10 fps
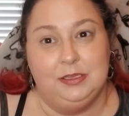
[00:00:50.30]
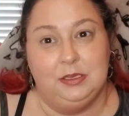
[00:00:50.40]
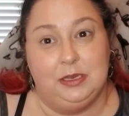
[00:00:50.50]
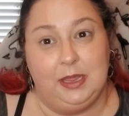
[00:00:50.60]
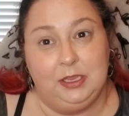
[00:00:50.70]

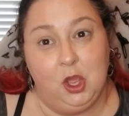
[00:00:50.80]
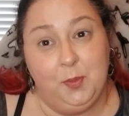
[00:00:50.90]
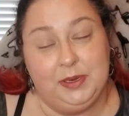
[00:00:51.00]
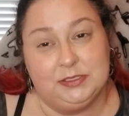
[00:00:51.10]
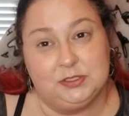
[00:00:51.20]
like,
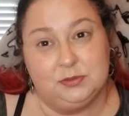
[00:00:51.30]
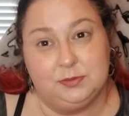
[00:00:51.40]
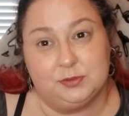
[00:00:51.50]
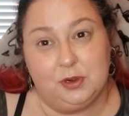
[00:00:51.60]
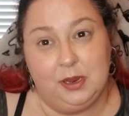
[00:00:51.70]
comment, and
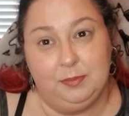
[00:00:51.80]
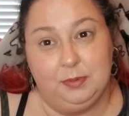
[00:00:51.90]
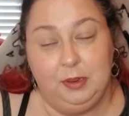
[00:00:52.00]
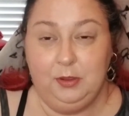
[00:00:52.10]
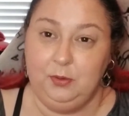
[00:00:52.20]
subscribe
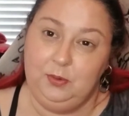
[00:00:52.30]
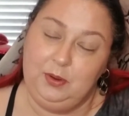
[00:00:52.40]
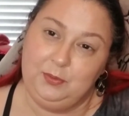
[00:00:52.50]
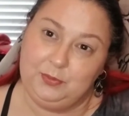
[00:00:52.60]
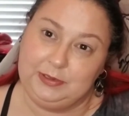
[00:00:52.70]
below.
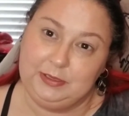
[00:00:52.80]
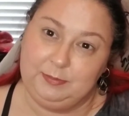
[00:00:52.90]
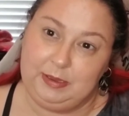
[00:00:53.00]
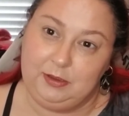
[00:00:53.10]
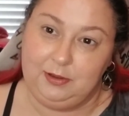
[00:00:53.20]
Ring the
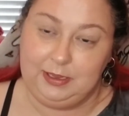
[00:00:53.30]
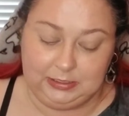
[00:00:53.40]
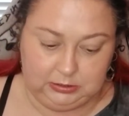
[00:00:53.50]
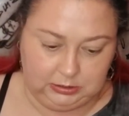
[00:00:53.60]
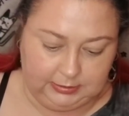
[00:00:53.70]
bell.
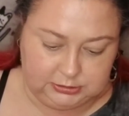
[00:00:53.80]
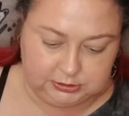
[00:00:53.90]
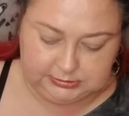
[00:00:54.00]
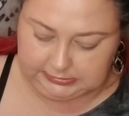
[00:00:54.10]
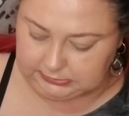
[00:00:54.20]
And let's
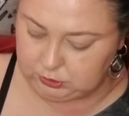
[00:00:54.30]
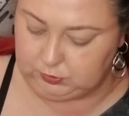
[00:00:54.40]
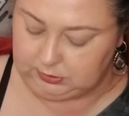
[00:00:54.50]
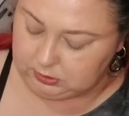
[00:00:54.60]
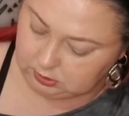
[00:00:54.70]
just get into
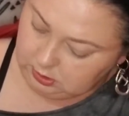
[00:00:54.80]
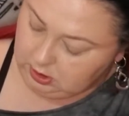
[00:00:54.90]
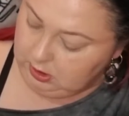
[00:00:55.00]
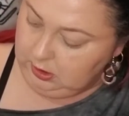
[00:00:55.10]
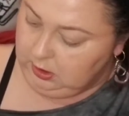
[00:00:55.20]
it.
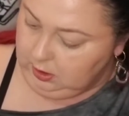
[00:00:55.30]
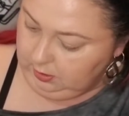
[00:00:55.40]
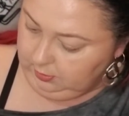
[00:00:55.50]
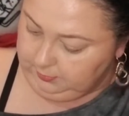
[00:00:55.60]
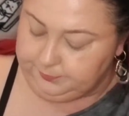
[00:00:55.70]

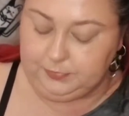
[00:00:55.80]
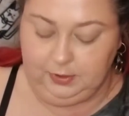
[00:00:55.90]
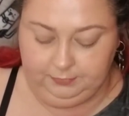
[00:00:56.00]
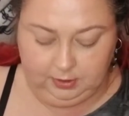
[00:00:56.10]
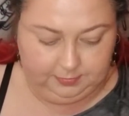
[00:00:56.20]
I've
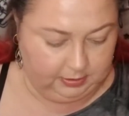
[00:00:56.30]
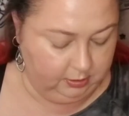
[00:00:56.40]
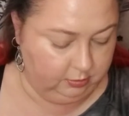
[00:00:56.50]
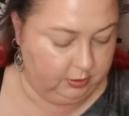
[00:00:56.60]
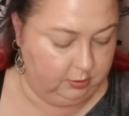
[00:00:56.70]
got my
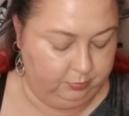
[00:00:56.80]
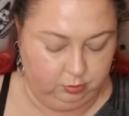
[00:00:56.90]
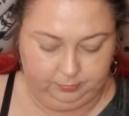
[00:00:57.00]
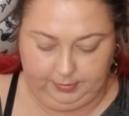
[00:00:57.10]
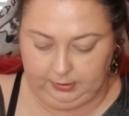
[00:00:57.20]
hair kind of
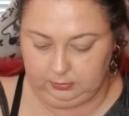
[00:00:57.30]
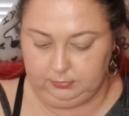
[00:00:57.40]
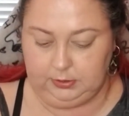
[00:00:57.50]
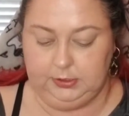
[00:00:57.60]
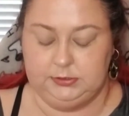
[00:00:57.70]
pulled back
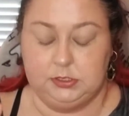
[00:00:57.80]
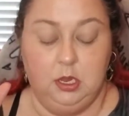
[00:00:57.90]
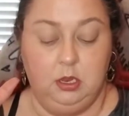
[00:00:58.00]
because